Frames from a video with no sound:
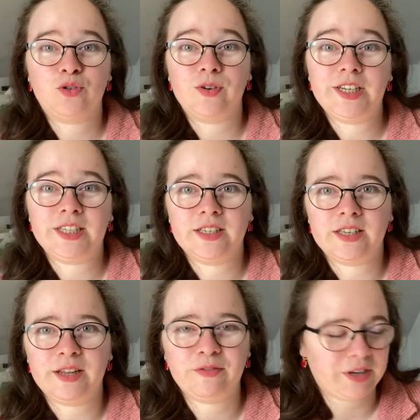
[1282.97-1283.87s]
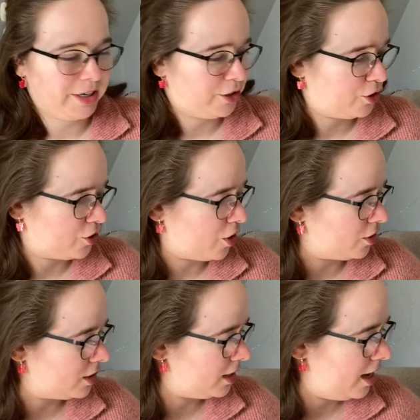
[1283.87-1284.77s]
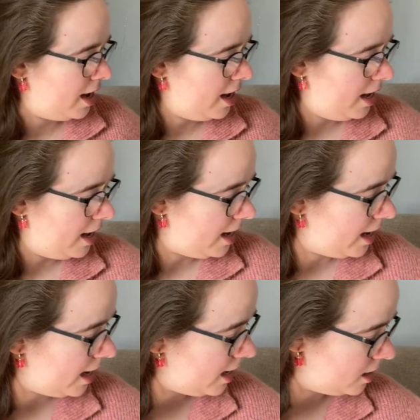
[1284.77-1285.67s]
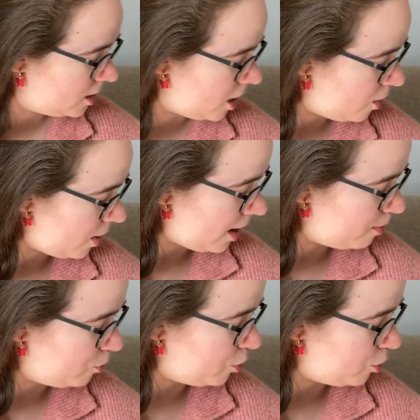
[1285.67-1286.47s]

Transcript: recently finished socks. And now I'm